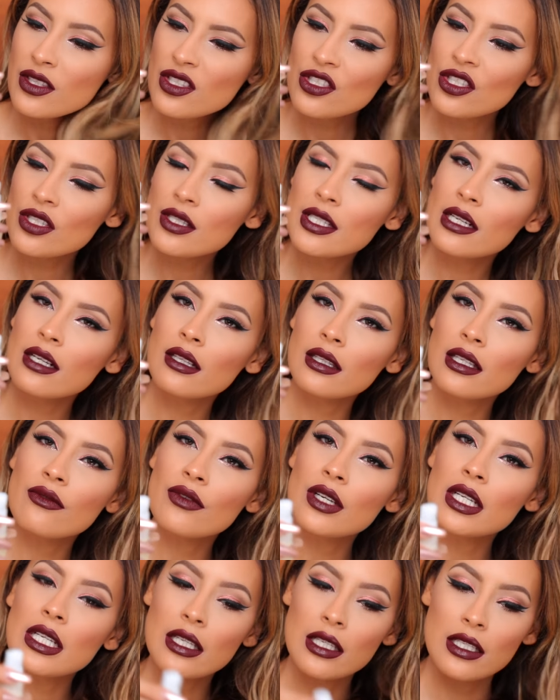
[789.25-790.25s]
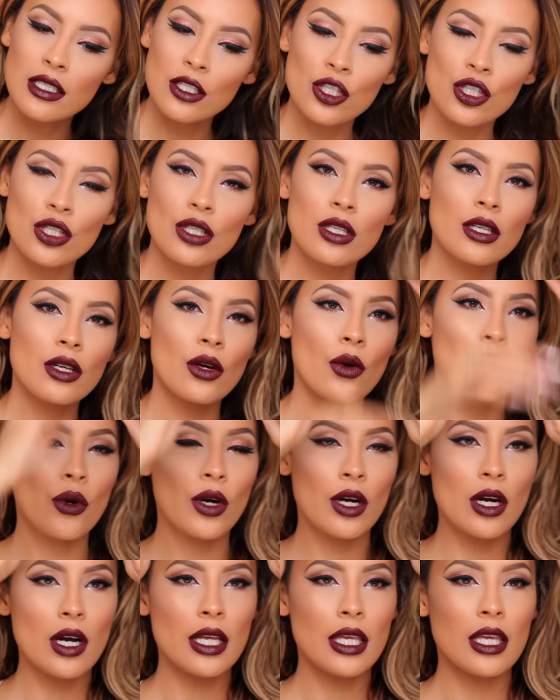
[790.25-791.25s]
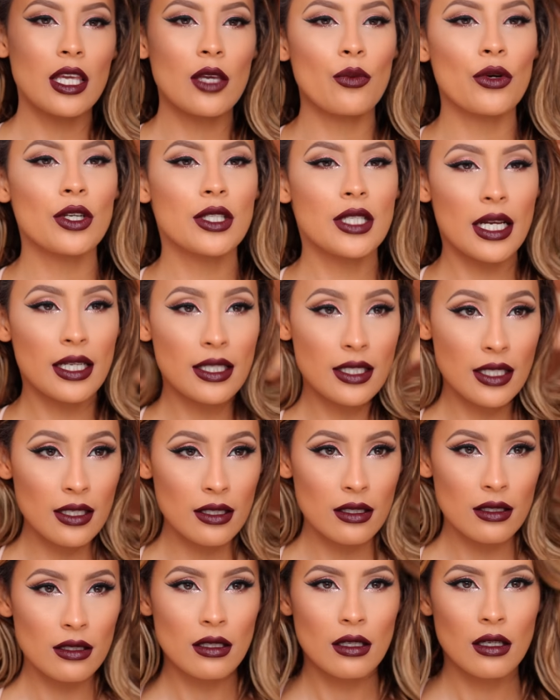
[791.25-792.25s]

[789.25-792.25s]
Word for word: And this is just like a leave-in conditioner or a heat protectant.